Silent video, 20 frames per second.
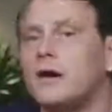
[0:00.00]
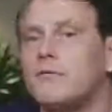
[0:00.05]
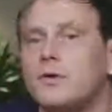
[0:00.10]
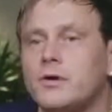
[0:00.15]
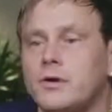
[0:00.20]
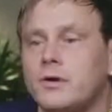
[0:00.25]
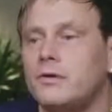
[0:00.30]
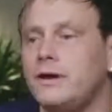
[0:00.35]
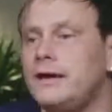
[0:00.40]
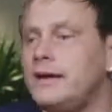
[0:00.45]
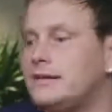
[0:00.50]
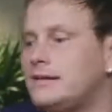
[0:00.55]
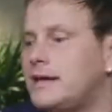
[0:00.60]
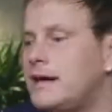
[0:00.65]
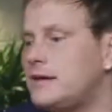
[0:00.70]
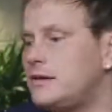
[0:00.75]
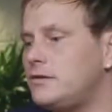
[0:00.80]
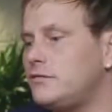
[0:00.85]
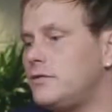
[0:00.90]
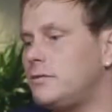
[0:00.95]
I want to really
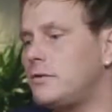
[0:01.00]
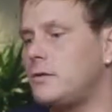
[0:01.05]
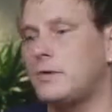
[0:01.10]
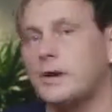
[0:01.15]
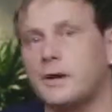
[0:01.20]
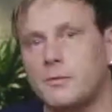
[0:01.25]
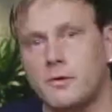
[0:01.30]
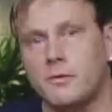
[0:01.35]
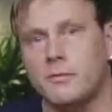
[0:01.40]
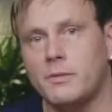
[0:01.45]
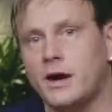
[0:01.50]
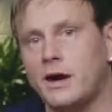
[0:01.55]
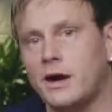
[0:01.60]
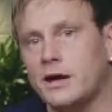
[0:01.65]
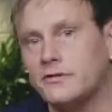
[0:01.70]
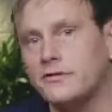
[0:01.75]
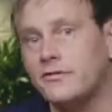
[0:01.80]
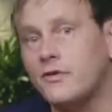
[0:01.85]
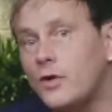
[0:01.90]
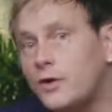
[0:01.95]
thank you from the bottom of my
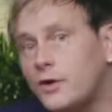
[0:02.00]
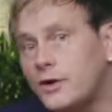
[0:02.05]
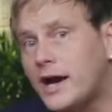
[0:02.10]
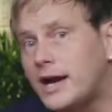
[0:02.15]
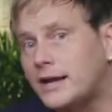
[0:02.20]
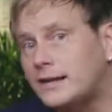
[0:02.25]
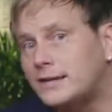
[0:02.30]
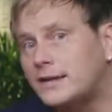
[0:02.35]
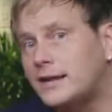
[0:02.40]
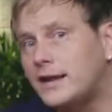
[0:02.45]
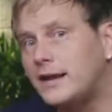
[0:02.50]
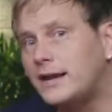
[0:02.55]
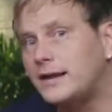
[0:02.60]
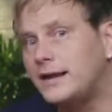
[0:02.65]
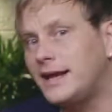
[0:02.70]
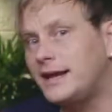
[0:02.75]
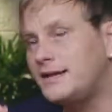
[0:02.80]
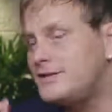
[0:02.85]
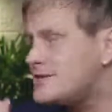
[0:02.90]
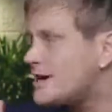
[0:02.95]
heart for that, and
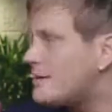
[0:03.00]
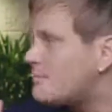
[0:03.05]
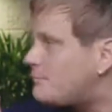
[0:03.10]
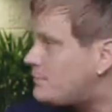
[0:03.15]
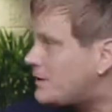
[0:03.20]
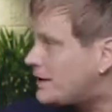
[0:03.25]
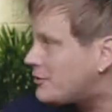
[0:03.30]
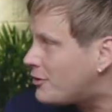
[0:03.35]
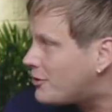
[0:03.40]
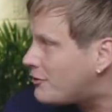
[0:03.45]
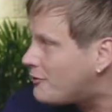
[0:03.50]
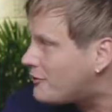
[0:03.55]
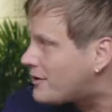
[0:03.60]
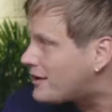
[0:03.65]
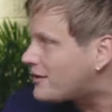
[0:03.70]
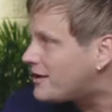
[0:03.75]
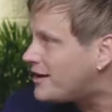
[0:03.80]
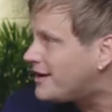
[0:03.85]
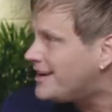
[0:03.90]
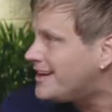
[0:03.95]
then jumping
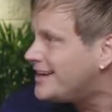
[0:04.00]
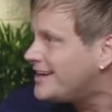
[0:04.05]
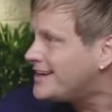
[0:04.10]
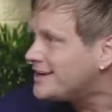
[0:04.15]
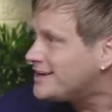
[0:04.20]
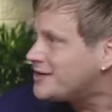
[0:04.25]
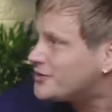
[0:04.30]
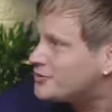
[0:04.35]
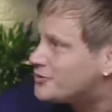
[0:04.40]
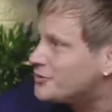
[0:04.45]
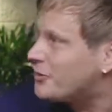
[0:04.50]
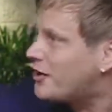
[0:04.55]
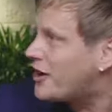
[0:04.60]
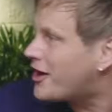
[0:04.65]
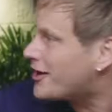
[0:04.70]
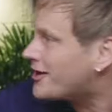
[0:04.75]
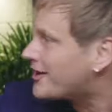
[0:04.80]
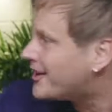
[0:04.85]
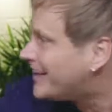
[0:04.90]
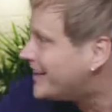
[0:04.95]
over to
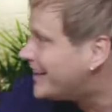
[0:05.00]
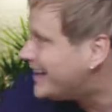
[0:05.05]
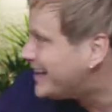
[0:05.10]
our